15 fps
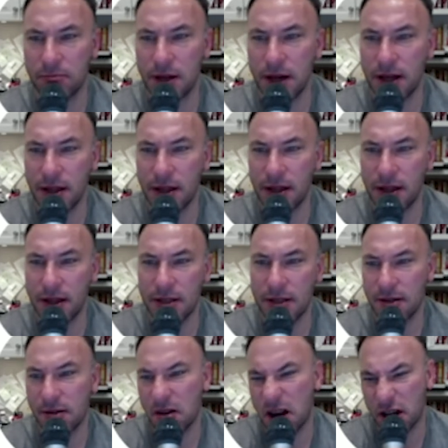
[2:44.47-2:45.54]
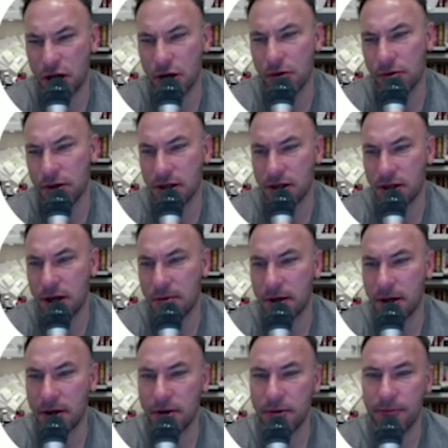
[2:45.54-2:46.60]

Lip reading: at least acute to subacute.